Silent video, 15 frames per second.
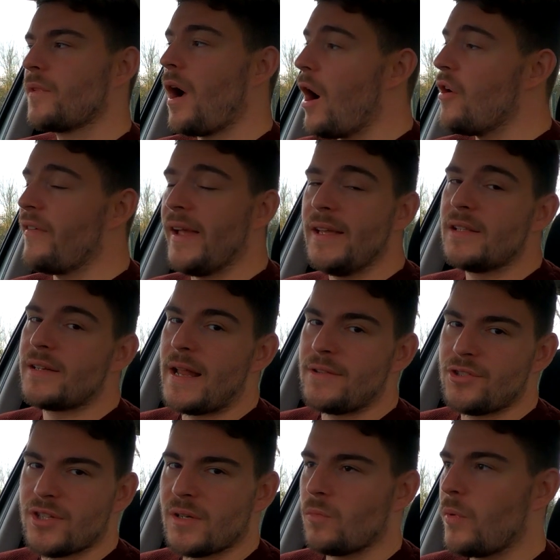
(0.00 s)
overheating
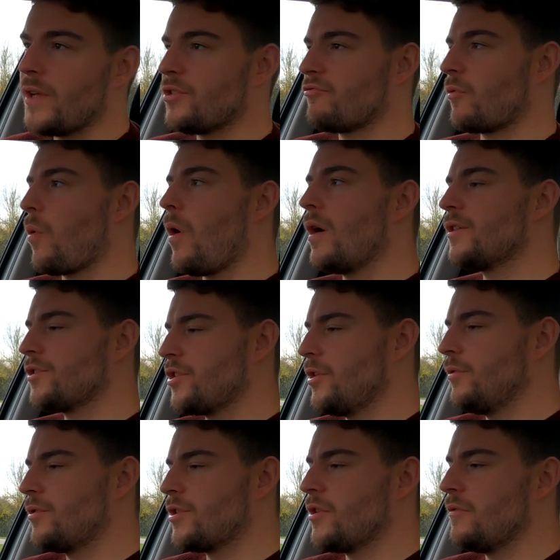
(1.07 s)
engine, which requires
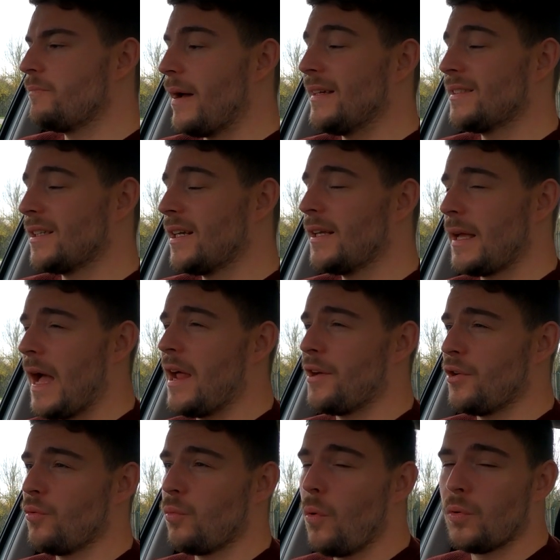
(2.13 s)
you to basically get a
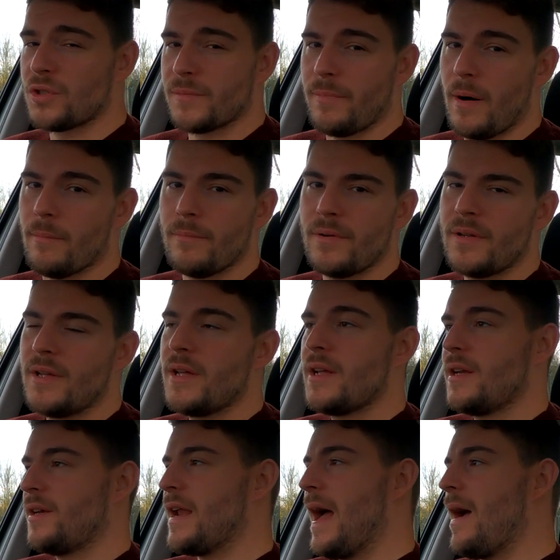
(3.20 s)
new water pump.
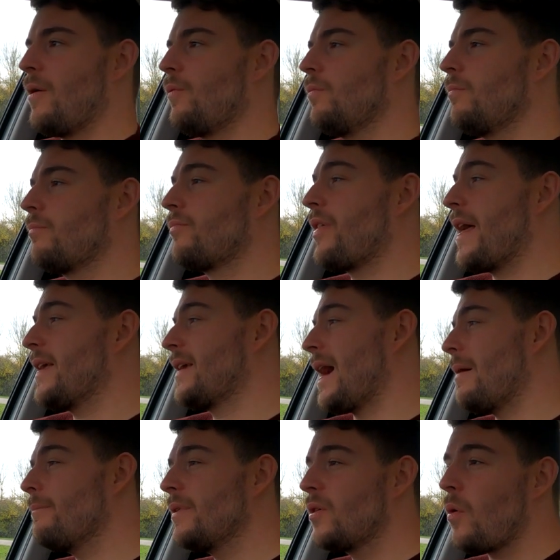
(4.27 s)
Now, they
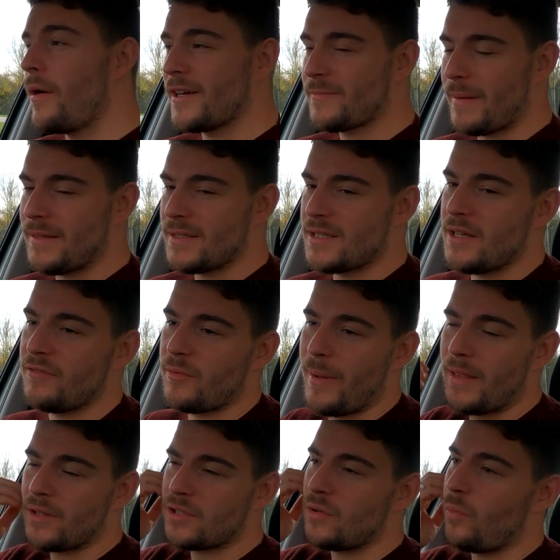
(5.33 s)
can be quite expensive,
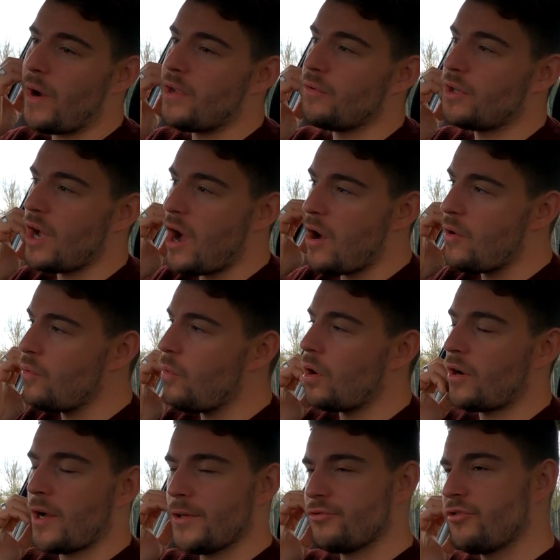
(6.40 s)
depends on where you go,
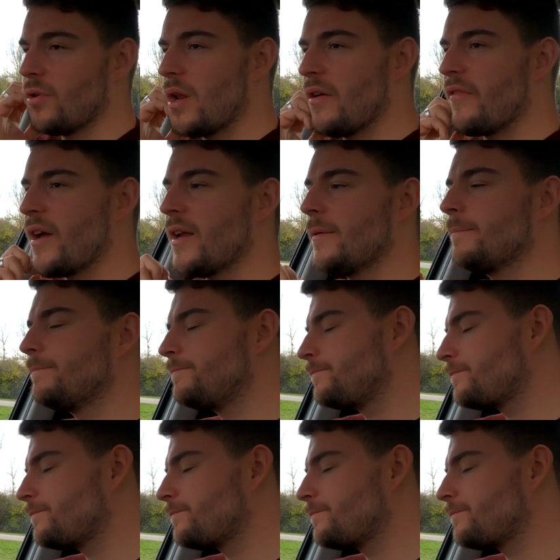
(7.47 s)
what country you live in.